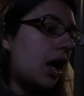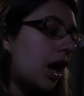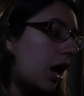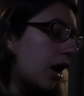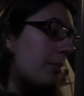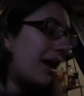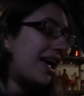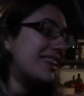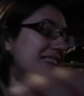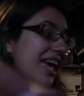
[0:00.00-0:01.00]

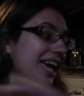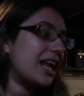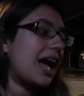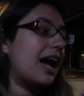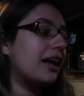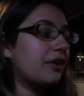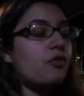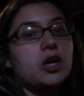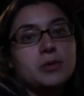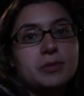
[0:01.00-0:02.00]
And then I, of
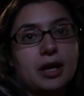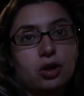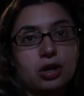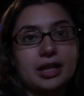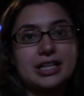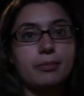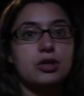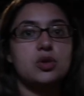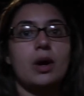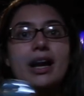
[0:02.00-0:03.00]
course, went to my local indie
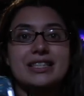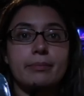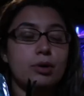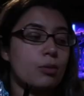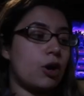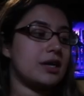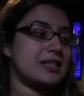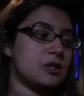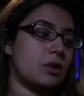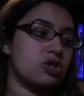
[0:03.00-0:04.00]
bookstore. I got some bookmarks
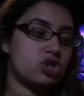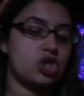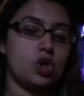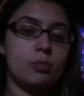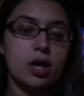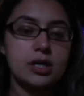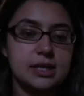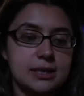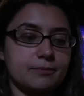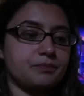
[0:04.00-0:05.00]
as well as two
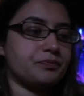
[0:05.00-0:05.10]
books.